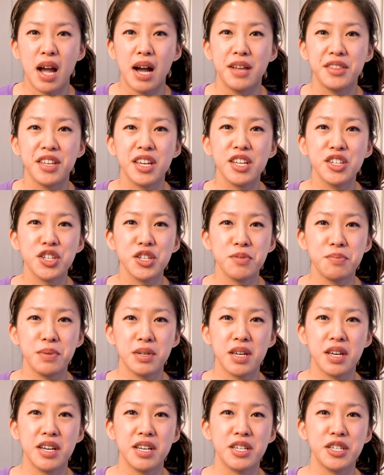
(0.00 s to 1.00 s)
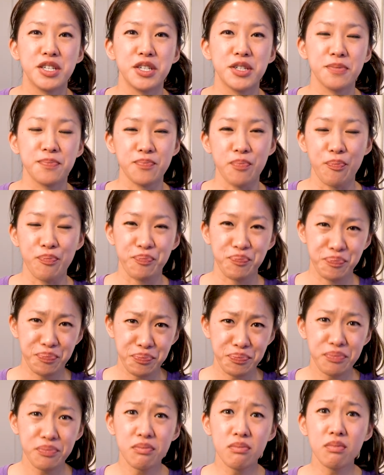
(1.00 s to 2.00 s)
I think it's just because
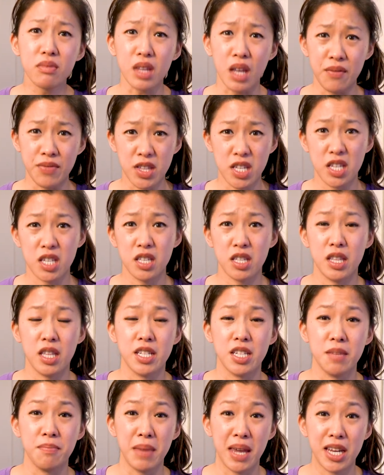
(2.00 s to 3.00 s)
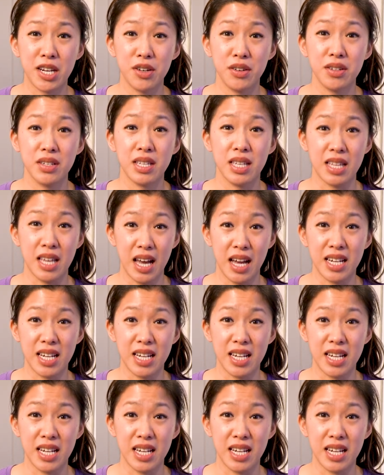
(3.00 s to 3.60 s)
the tomatoes and the